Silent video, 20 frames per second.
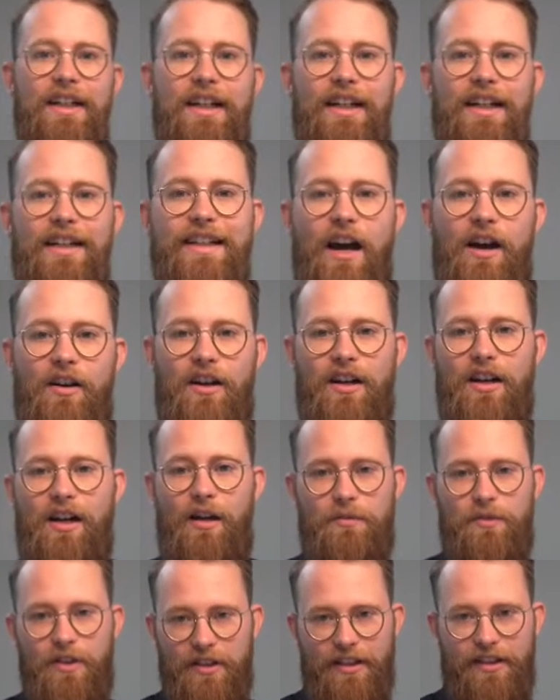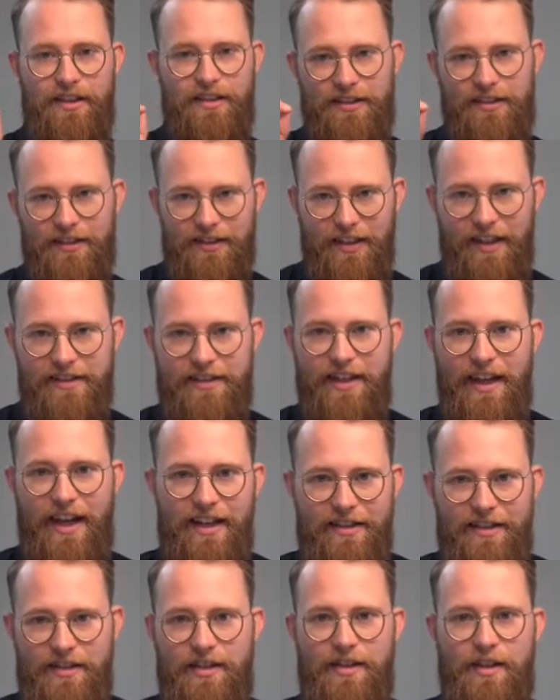Now, let's get
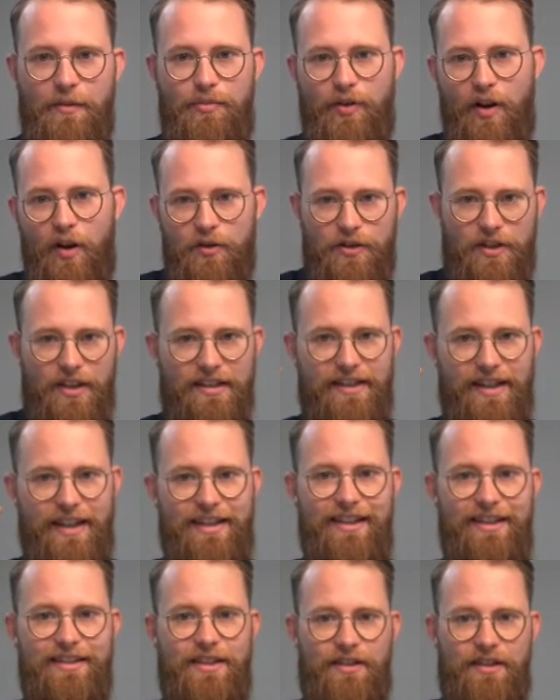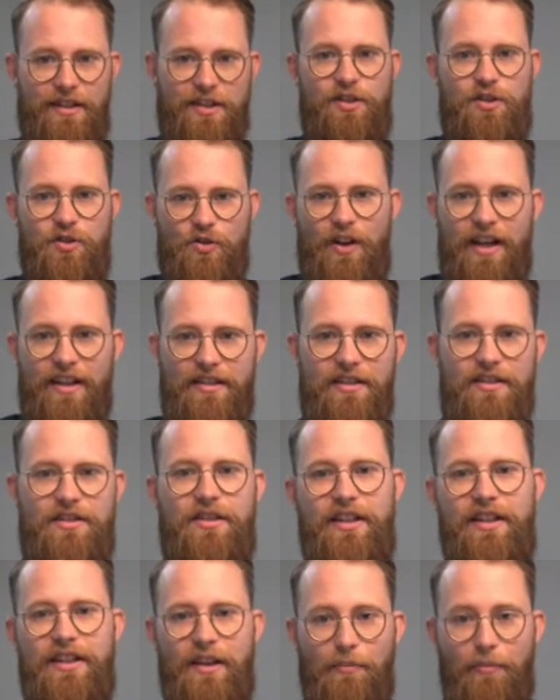into the approach. Let's get into the
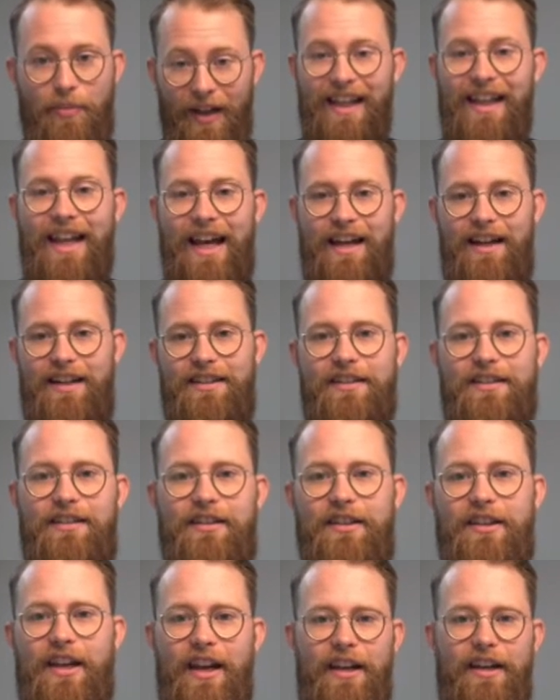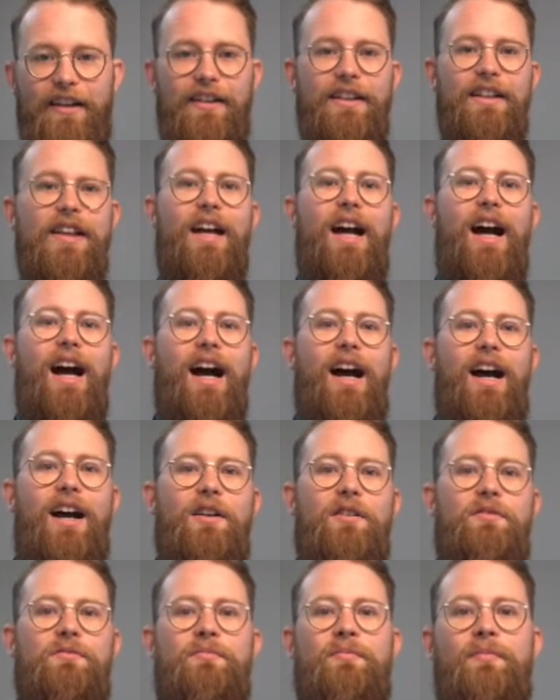strategy, the plan, okay?
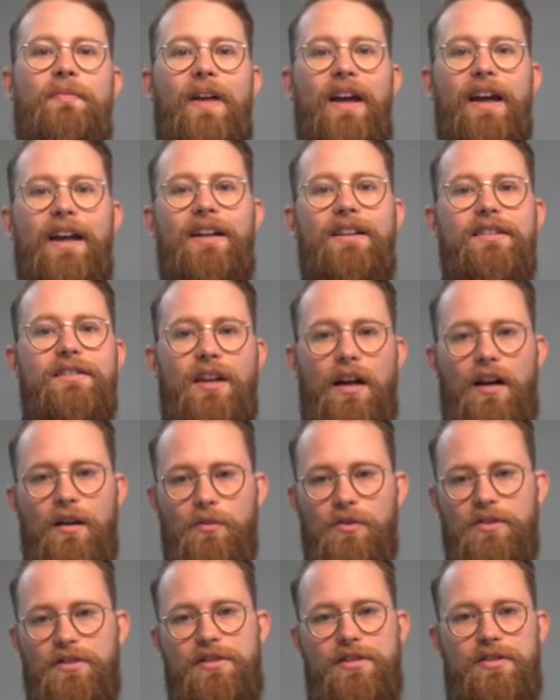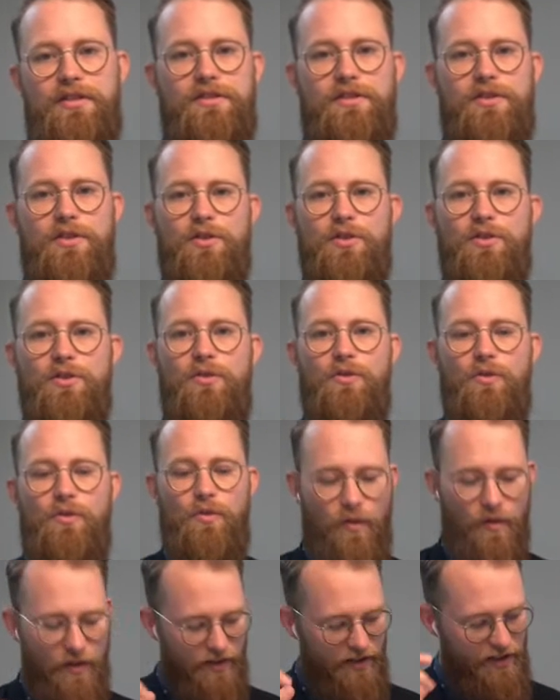And
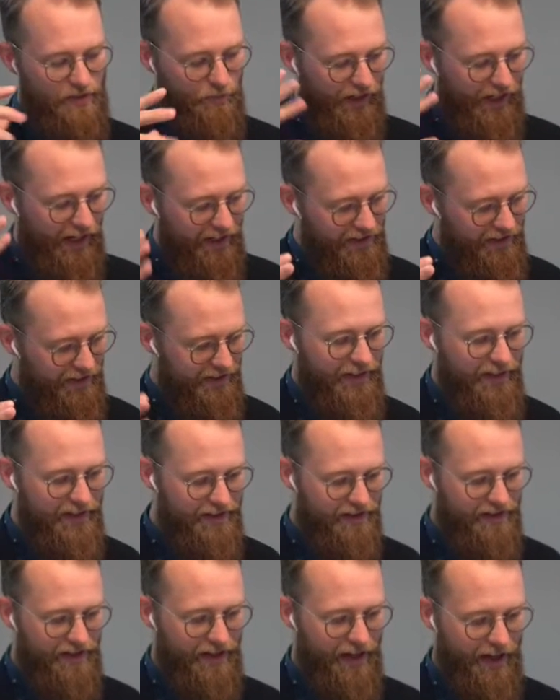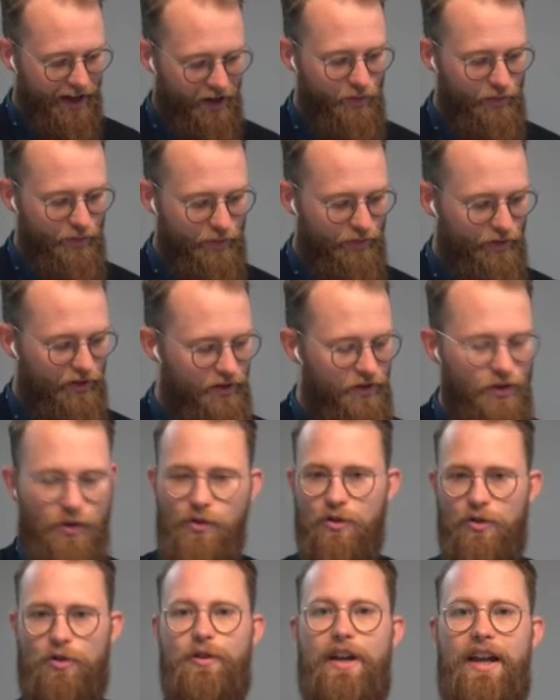this plan needs to help you
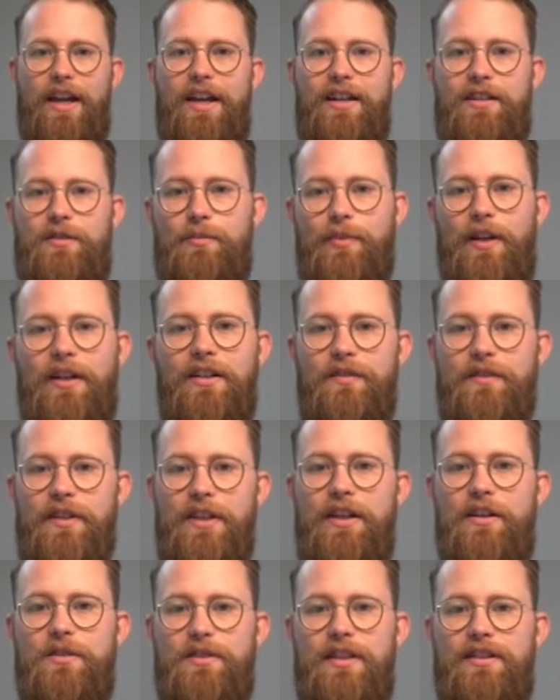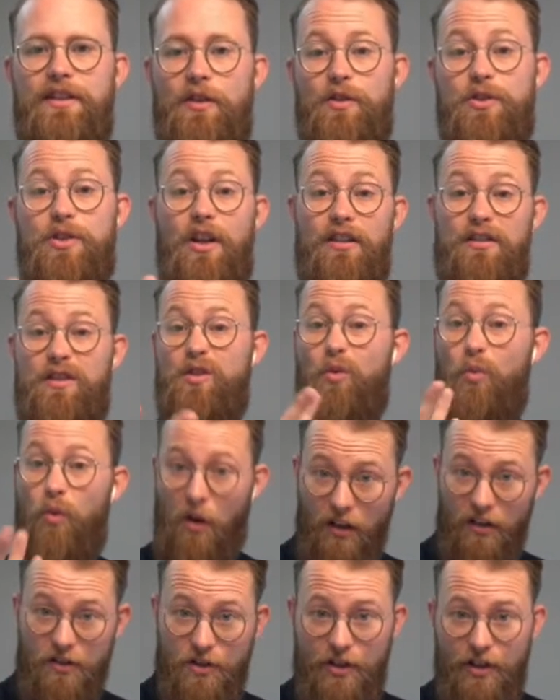create explainer videos that don't suck to
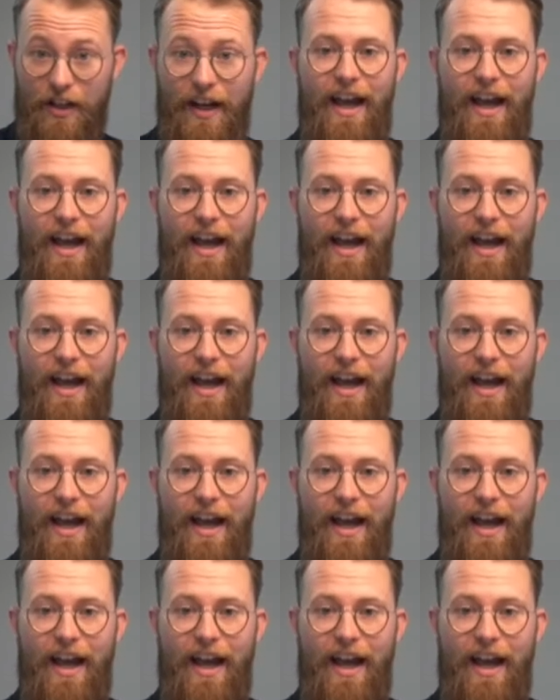watch.